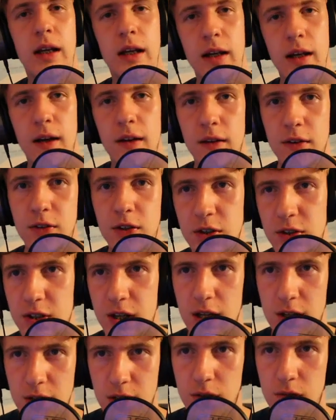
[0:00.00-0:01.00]
this is the end of
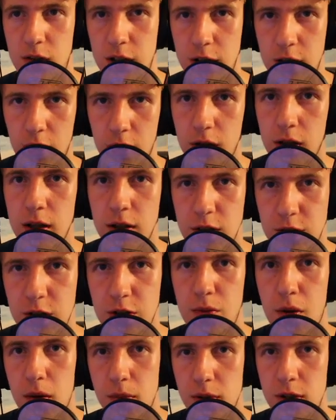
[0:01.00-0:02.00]
the video, and this is why I'm
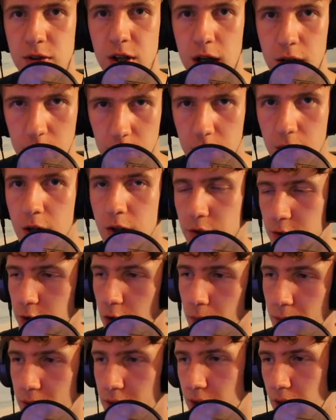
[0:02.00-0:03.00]
going to tell you to comment
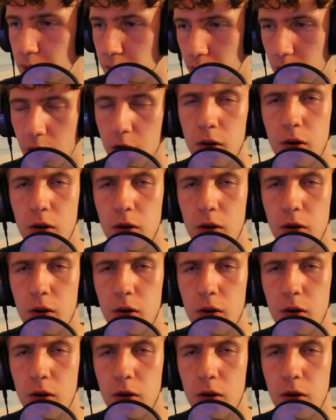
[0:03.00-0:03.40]
down below.